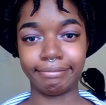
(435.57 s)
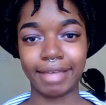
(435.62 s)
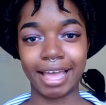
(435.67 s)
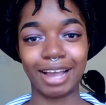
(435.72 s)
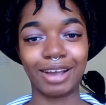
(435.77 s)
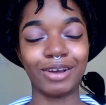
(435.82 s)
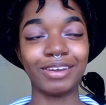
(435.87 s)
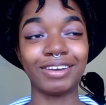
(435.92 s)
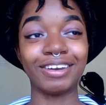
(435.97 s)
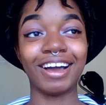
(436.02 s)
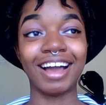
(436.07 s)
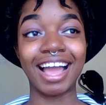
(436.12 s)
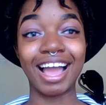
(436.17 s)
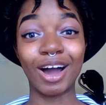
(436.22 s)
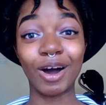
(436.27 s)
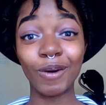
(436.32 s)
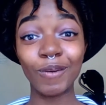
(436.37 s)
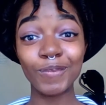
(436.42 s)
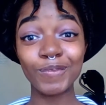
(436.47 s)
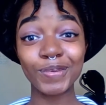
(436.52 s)
I could not
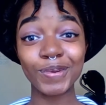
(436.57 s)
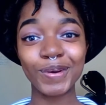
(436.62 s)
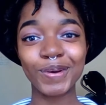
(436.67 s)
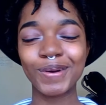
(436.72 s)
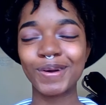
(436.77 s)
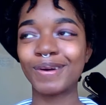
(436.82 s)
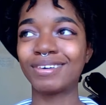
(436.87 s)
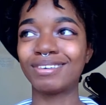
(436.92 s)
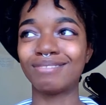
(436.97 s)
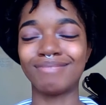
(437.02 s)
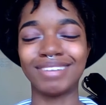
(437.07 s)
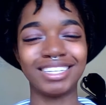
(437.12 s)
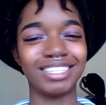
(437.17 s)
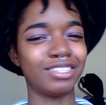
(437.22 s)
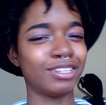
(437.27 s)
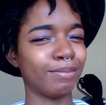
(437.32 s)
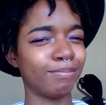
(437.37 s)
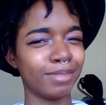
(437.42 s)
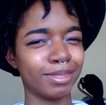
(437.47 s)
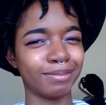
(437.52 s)
help but
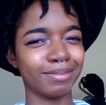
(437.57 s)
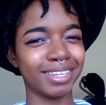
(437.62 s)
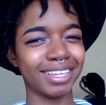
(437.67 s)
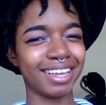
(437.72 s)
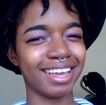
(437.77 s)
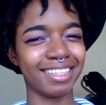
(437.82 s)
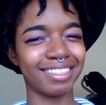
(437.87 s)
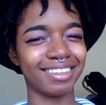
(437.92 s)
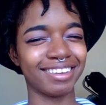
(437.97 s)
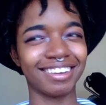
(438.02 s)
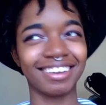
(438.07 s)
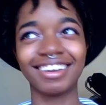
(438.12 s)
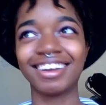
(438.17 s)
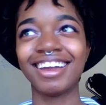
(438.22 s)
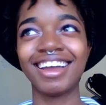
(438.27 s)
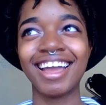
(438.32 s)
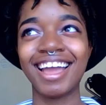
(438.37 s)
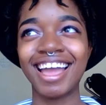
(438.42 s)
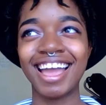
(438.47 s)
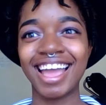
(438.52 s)
ship them together.
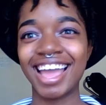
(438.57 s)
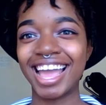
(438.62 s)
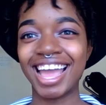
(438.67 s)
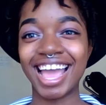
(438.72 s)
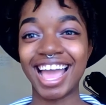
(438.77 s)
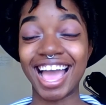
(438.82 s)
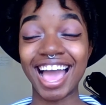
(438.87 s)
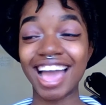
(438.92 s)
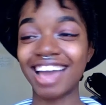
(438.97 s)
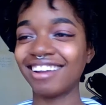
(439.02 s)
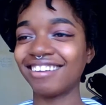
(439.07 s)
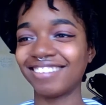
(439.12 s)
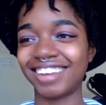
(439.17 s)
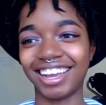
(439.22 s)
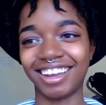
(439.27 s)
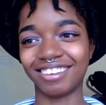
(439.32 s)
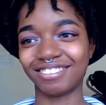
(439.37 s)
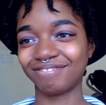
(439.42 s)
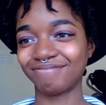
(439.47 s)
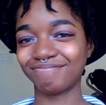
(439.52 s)
I don't
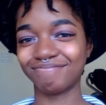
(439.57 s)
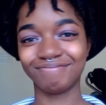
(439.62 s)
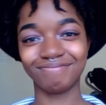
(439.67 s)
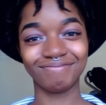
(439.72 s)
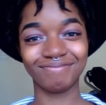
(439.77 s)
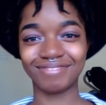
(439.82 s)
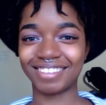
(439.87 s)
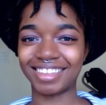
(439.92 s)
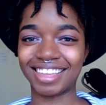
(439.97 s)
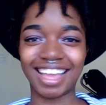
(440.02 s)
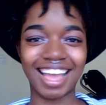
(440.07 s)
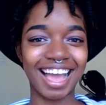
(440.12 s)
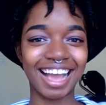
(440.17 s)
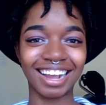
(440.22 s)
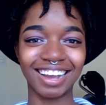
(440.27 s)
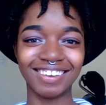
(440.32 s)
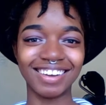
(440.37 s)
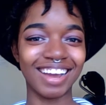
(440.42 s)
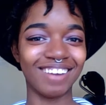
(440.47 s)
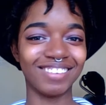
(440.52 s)
care.
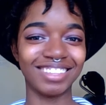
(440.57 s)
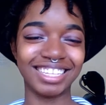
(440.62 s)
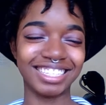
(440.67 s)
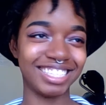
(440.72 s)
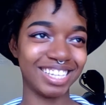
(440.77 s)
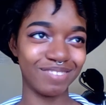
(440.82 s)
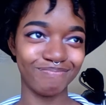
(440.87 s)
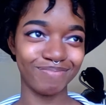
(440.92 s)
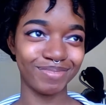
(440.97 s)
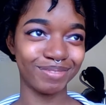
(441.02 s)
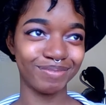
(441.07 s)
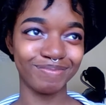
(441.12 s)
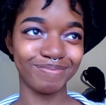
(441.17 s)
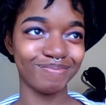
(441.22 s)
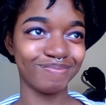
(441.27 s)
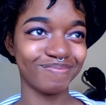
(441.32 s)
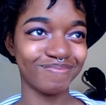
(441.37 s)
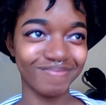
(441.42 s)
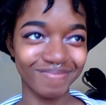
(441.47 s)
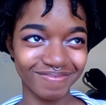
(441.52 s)
I go down with the ship.
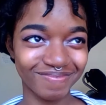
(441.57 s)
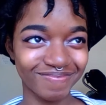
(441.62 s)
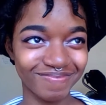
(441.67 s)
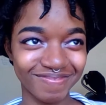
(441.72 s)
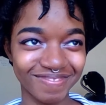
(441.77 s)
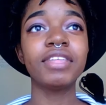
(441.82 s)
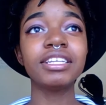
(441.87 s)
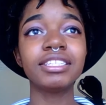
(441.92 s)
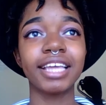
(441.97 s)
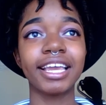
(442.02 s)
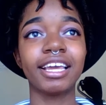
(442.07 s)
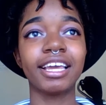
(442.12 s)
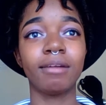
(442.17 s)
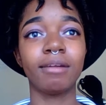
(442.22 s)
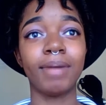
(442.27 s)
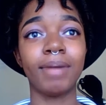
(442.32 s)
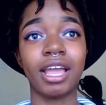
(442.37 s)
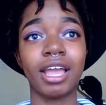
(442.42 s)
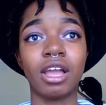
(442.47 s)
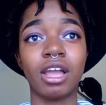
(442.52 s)
This
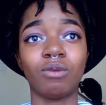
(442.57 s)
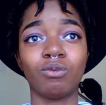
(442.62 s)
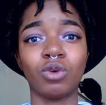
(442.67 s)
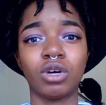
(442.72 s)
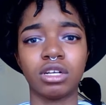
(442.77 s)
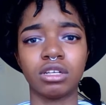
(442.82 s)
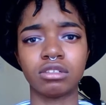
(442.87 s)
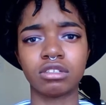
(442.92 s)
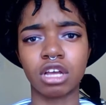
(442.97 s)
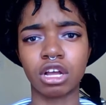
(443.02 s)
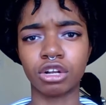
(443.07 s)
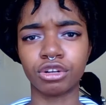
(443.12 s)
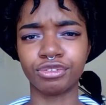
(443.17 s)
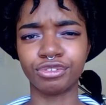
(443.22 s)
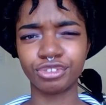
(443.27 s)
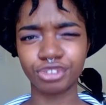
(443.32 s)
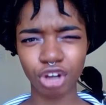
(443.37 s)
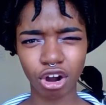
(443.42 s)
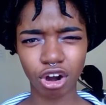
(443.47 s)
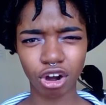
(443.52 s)
anime was
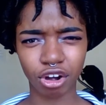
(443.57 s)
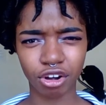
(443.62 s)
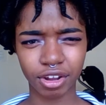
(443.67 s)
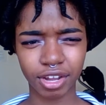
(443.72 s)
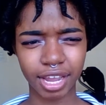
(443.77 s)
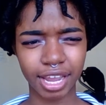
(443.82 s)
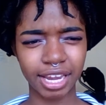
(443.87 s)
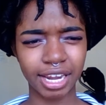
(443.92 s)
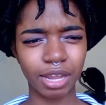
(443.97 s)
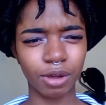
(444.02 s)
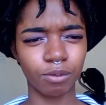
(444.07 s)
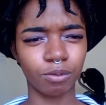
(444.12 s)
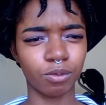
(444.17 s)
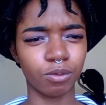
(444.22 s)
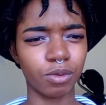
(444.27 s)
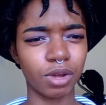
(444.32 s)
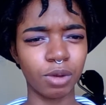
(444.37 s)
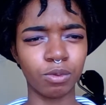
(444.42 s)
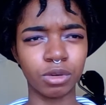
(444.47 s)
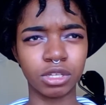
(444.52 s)
dark, and
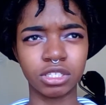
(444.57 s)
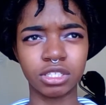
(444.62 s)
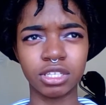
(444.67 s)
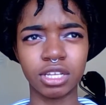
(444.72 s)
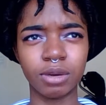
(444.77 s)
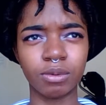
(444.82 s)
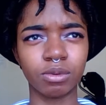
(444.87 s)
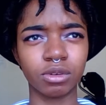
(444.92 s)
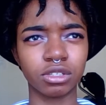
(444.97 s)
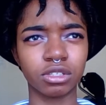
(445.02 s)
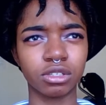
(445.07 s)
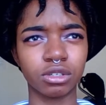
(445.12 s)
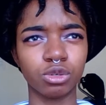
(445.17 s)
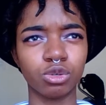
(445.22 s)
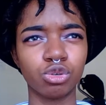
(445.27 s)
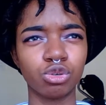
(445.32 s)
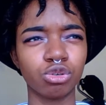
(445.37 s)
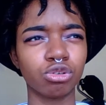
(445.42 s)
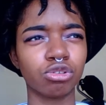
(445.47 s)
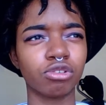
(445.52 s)
it was
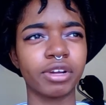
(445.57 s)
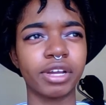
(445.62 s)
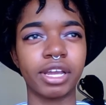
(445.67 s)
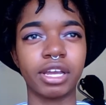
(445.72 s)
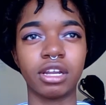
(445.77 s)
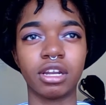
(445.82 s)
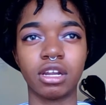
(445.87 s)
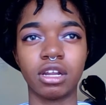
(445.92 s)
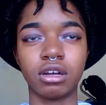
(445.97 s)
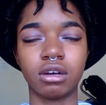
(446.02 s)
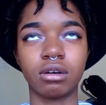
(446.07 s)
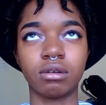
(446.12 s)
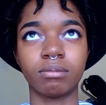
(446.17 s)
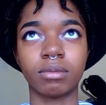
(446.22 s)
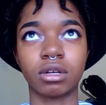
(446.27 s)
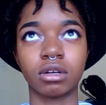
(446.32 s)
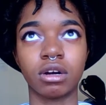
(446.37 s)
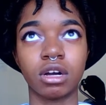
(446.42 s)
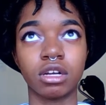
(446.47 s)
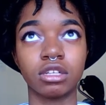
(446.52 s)
gory, and oh
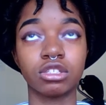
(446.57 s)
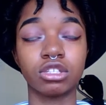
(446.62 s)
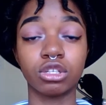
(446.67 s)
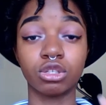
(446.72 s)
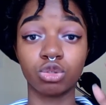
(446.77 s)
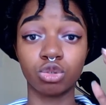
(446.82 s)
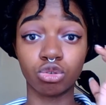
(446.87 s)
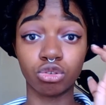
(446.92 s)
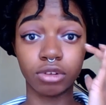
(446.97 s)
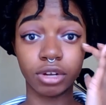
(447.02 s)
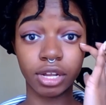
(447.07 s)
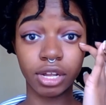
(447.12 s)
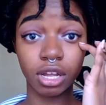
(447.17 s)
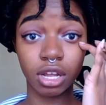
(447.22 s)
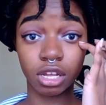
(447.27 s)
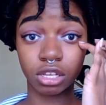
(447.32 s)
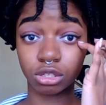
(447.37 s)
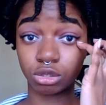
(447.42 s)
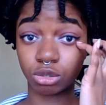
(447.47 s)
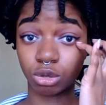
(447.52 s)
my gosh, the story
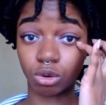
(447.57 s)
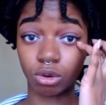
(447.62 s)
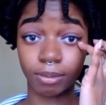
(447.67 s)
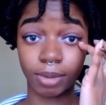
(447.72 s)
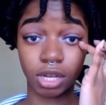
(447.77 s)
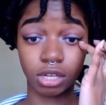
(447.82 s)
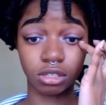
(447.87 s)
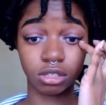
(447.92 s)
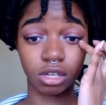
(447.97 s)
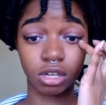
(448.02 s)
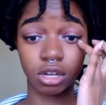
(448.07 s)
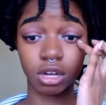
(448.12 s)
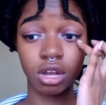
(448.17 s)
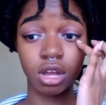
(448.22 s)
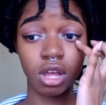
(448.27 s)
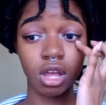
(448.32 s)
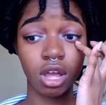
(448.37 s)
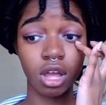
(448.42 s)
is so amazing.